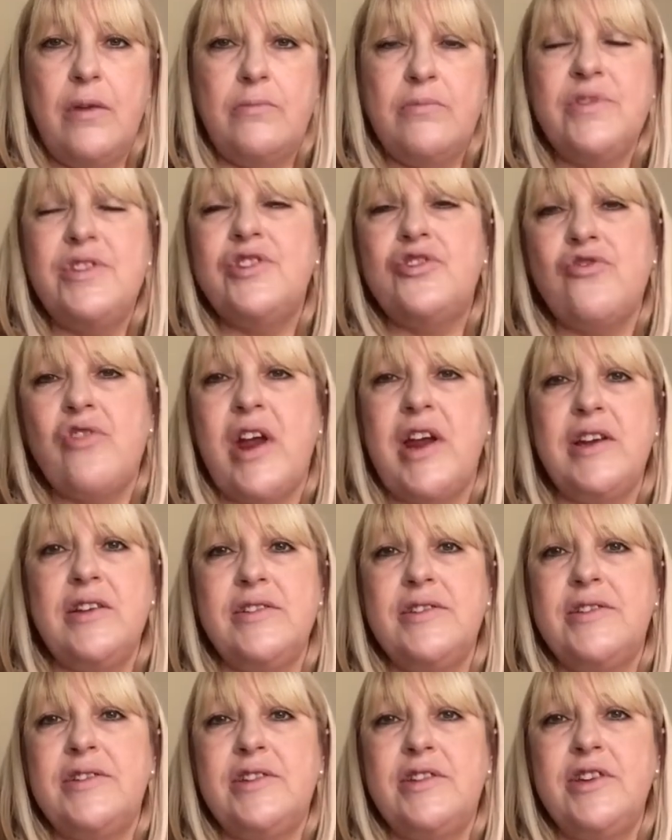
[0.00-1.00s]

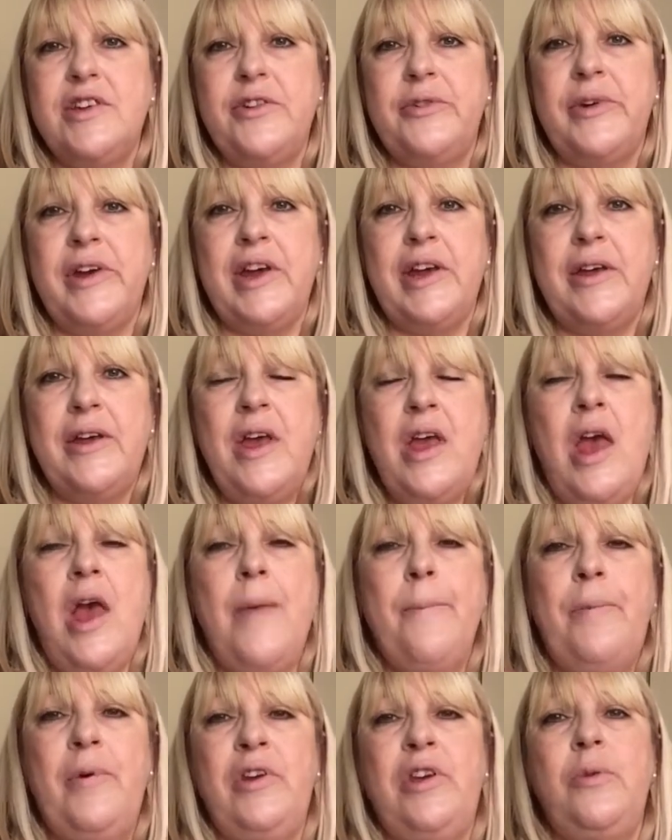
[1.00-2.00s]
strands to it,
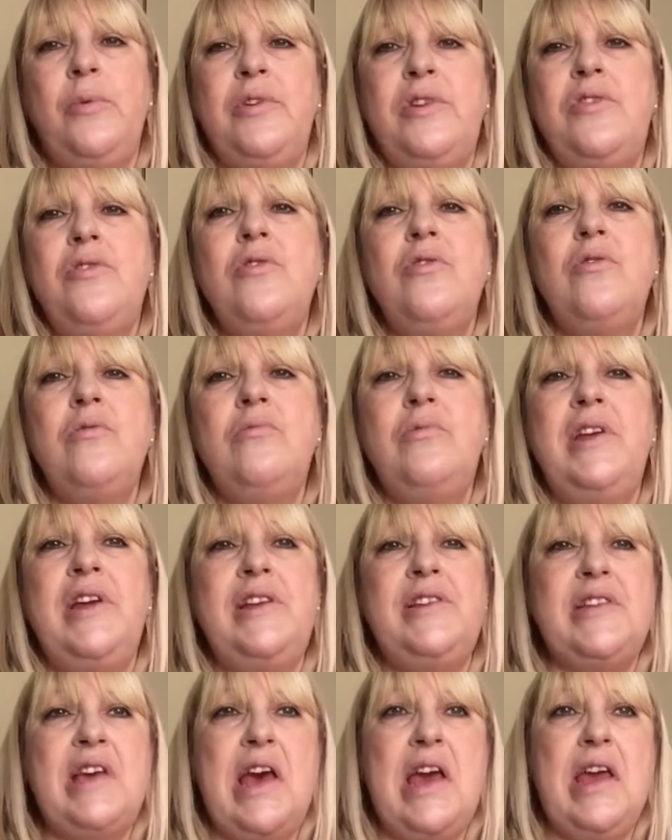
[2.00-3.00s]
but you would
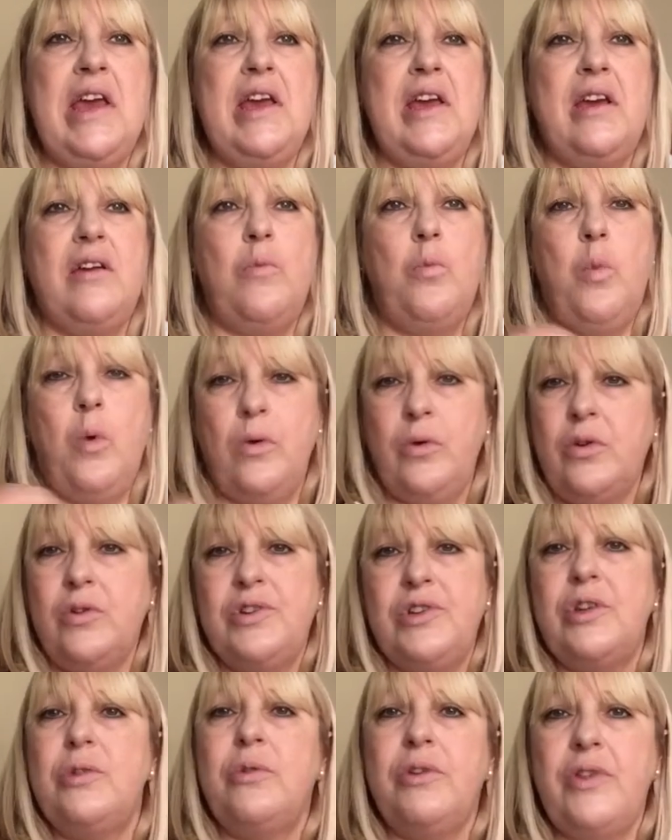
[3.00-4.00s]
normally take 1 or
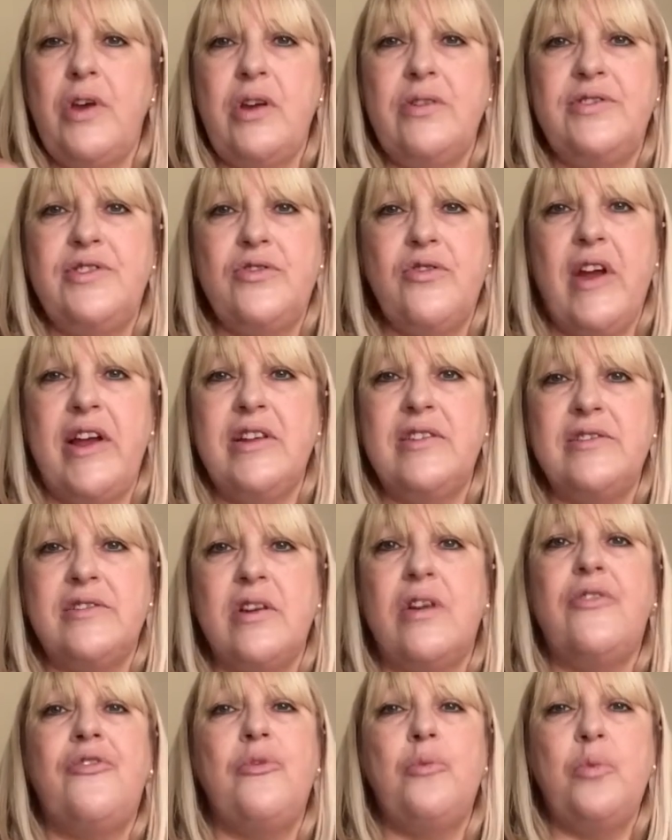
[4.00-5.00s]
2 of those strands
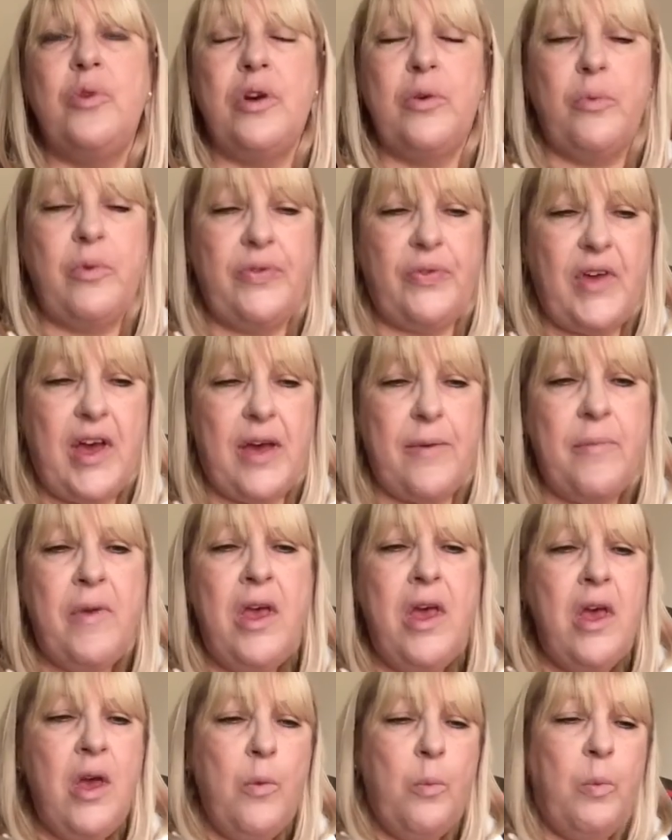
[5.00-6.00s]
off and work with them.
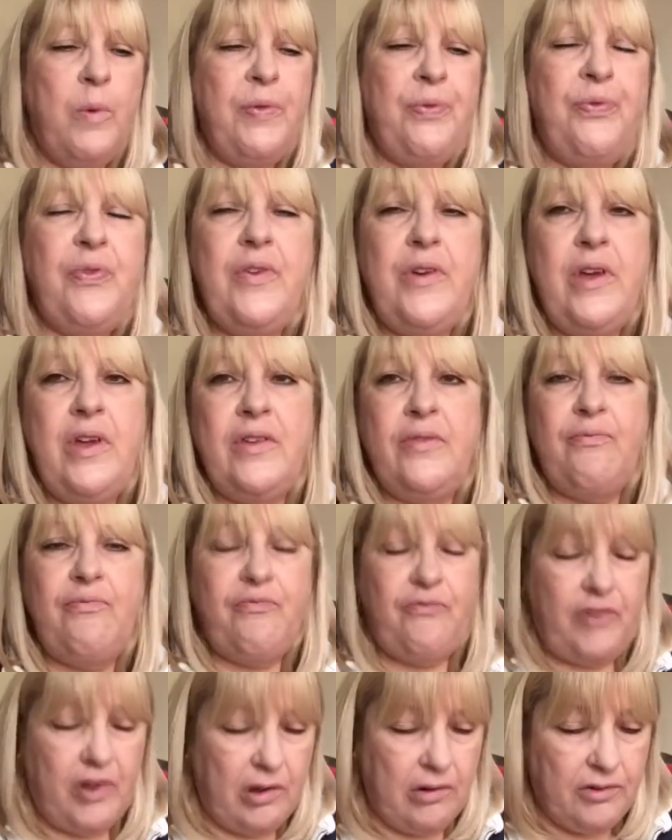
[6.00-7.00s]
With the
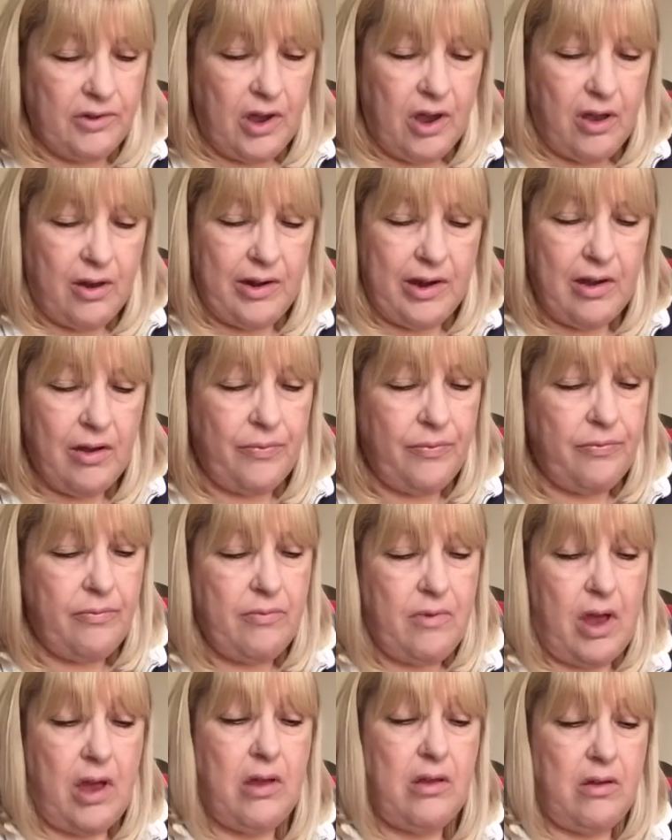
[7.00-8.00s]
Valdani
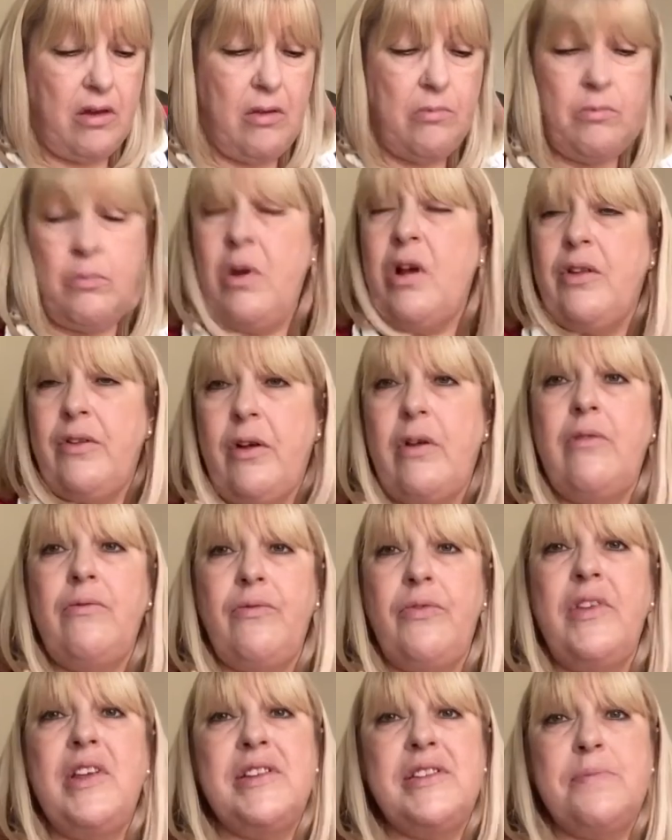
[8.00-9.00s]
on
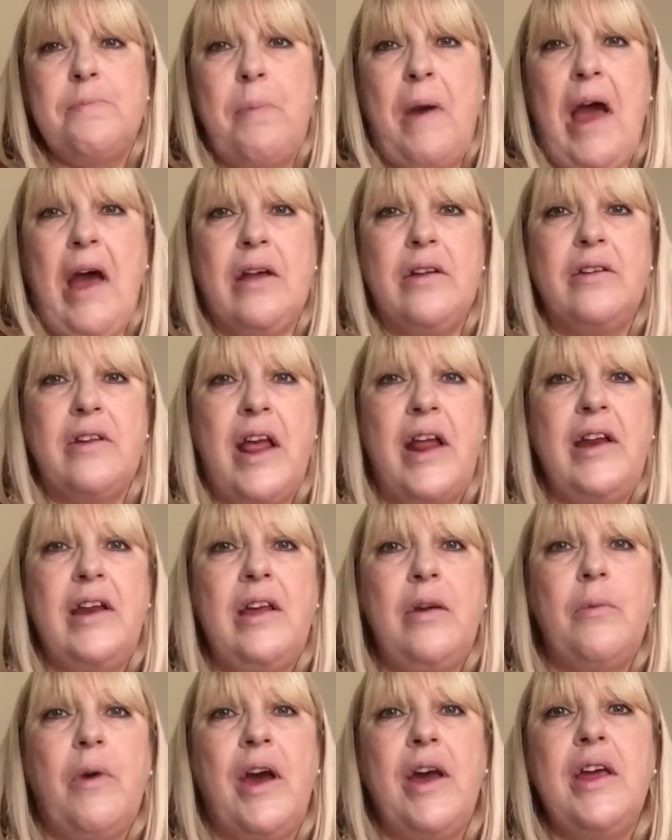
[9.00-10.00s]
this pattern
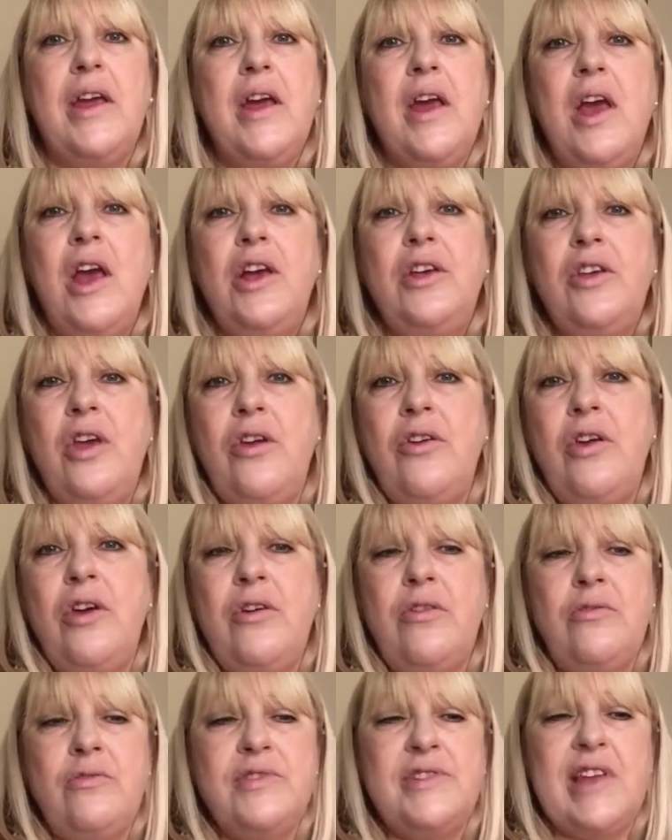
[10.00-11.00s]
anyway, you
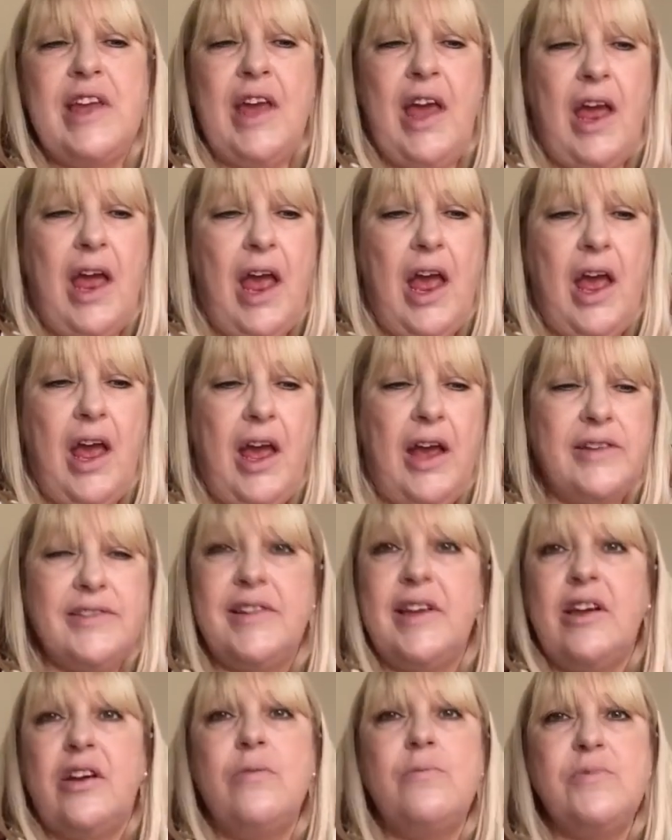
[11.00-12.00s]
use it as
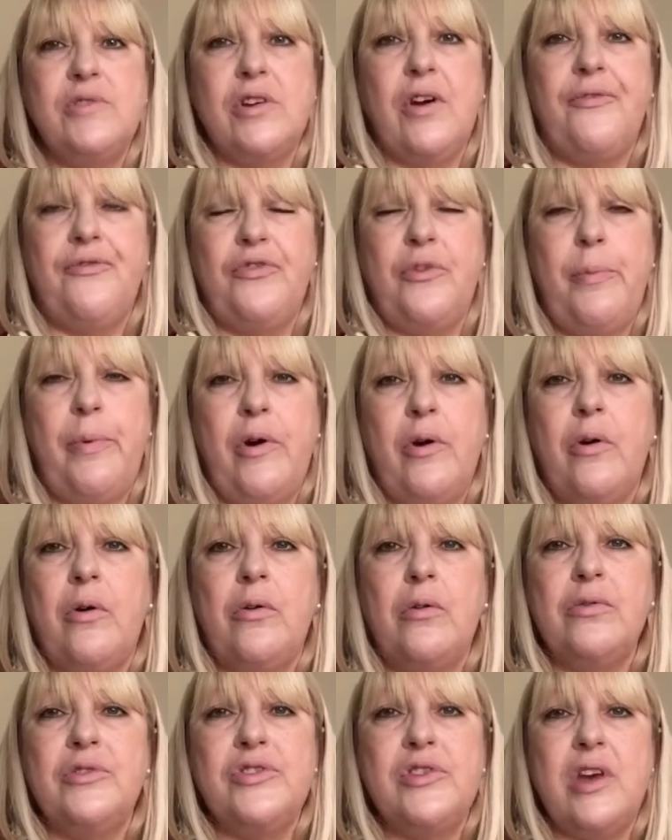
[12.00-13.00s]
it comes off the
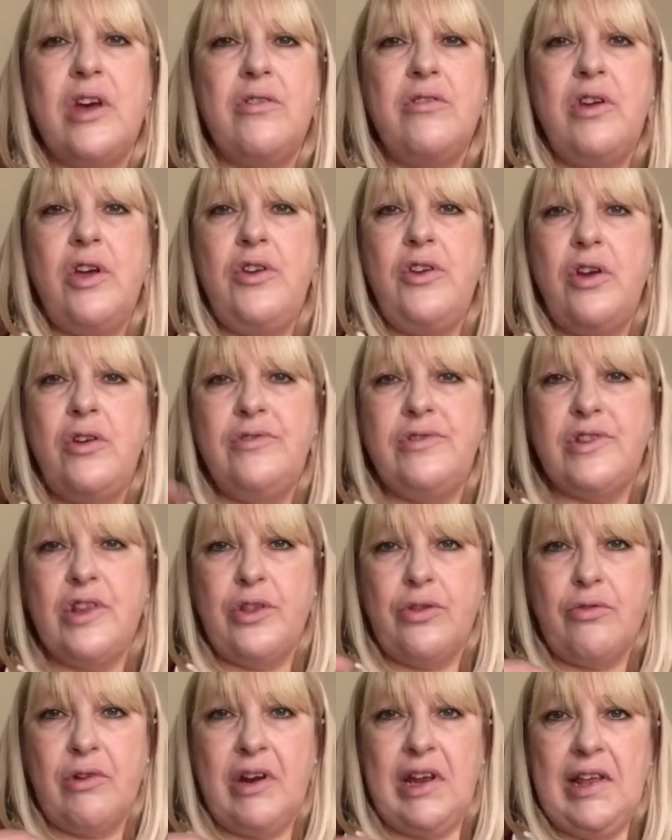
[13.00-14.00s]
ball, so you use the
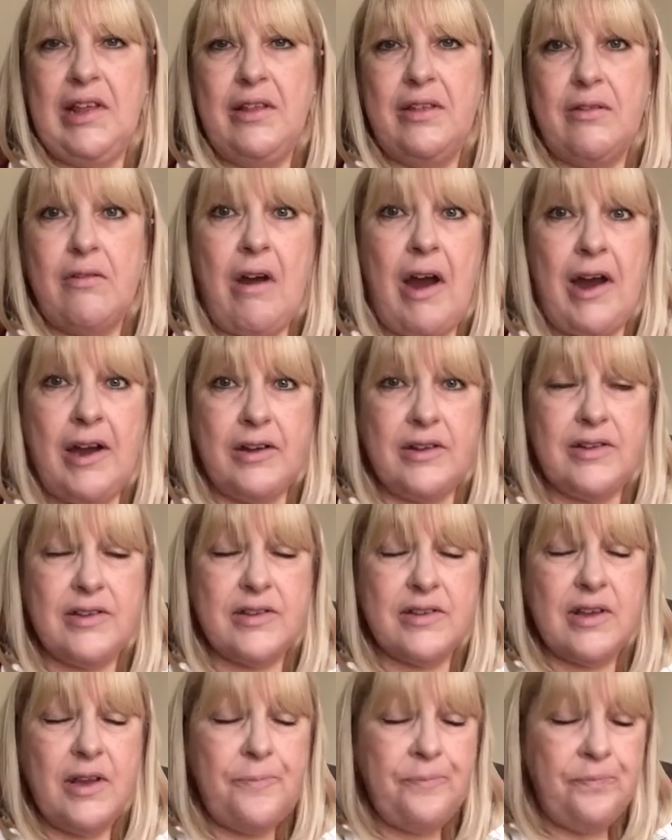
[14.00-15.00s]
3 threads.